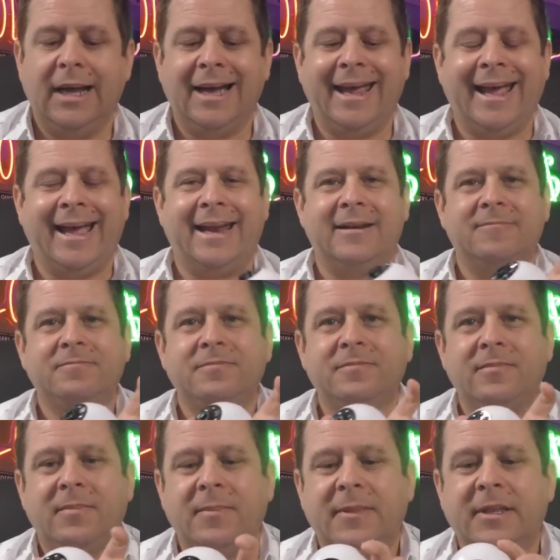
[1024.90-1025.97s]
Again,
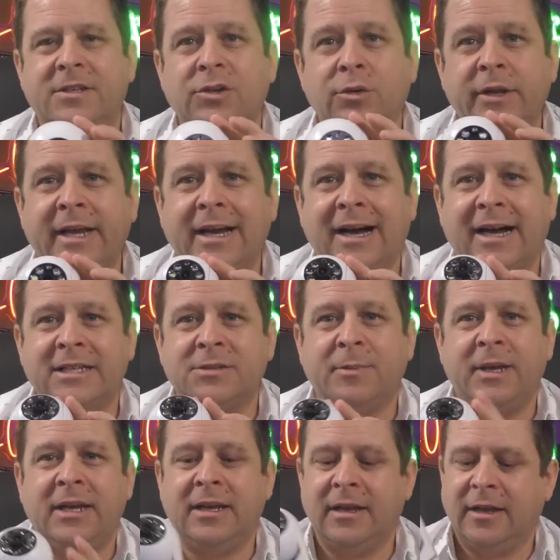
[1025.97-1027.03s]
this only cost
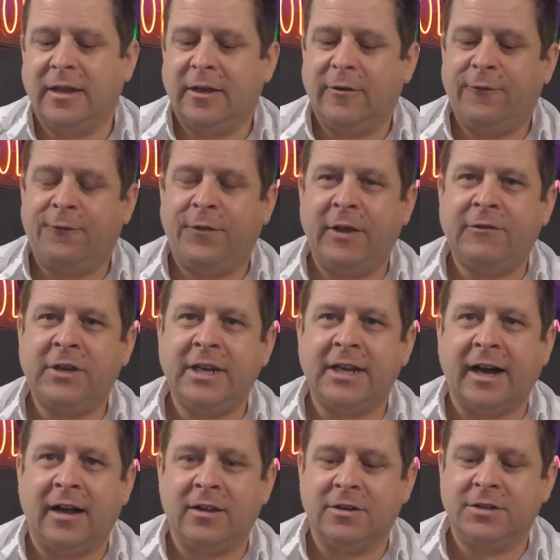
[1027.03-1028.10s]
me
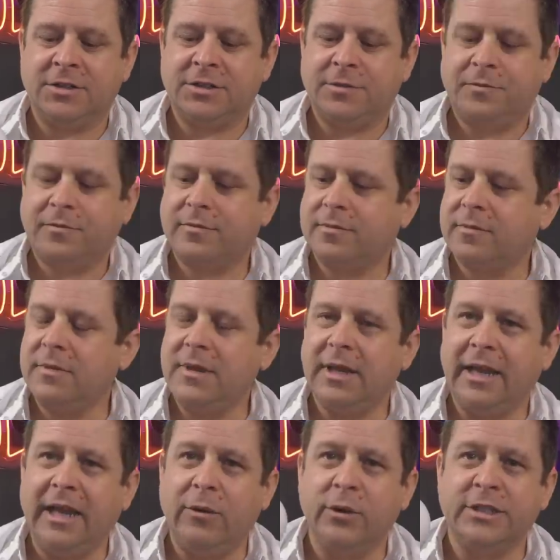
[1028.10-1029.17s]
$50.
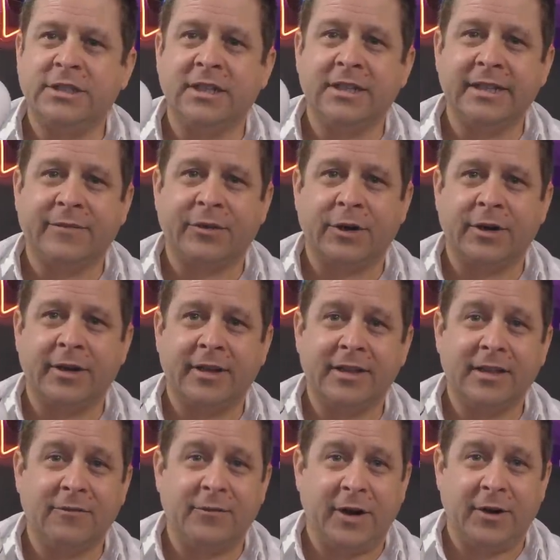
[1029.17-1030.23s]
It was delivered
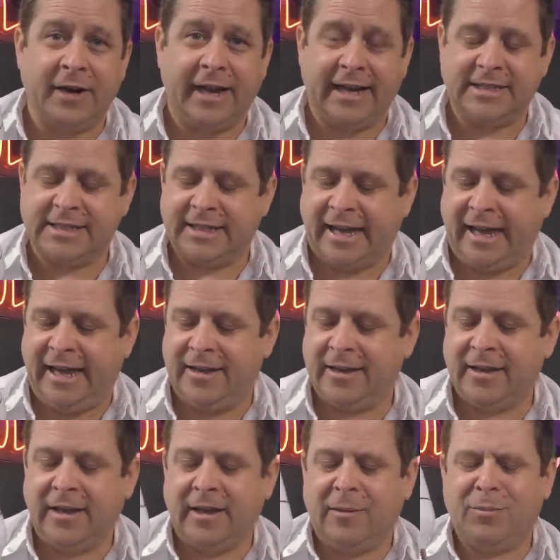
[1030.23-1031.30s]
the very next day.
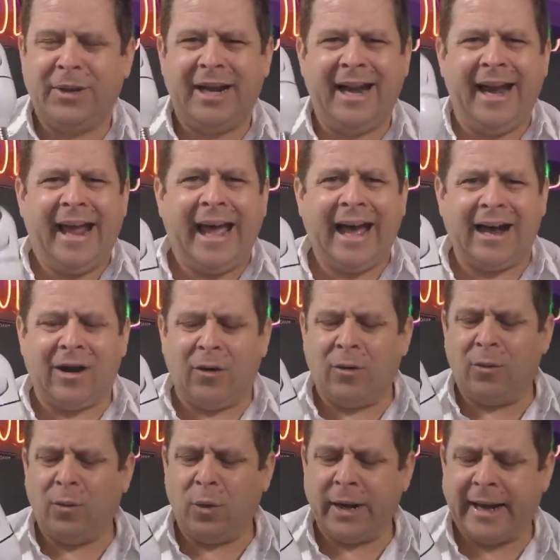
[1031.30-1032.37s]
But
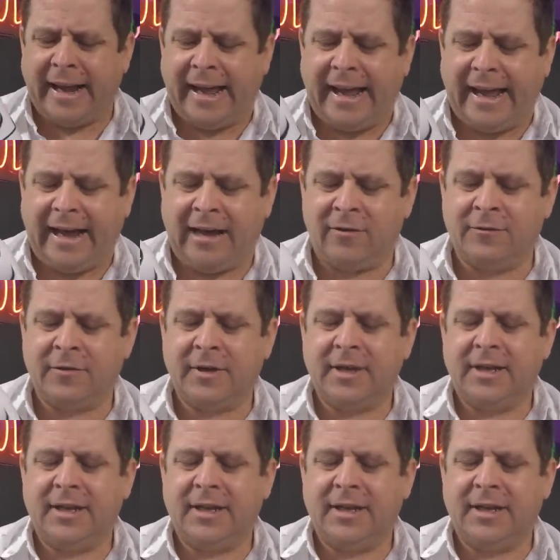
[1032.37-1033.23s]
now what I have